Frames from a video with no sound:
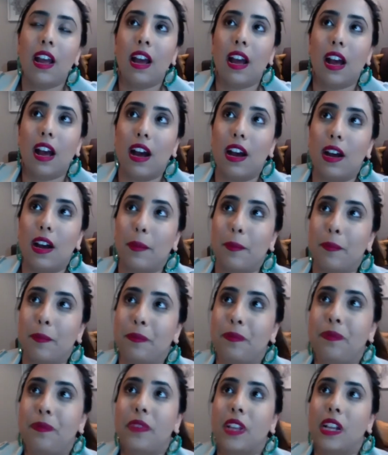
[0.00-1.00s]

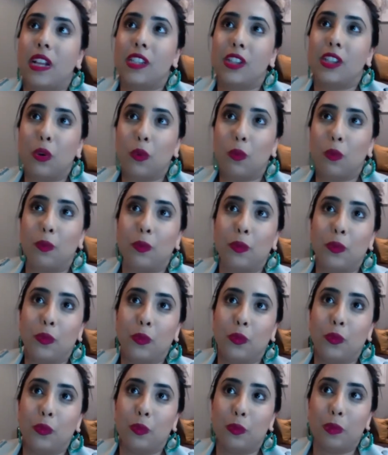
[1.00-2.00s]
Um, so.
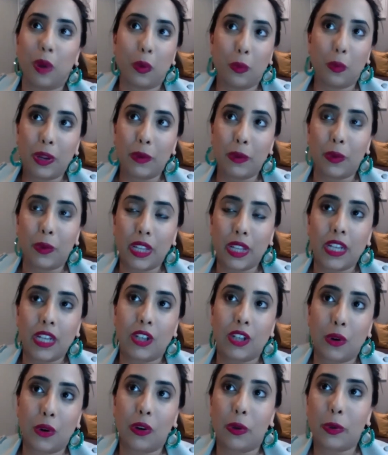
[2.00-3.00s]
But we really
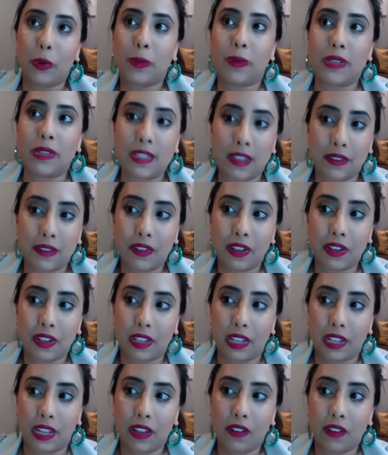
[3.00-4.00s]
don't know
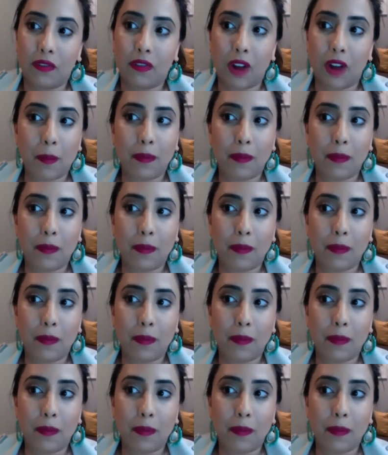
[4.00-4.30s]
specifically from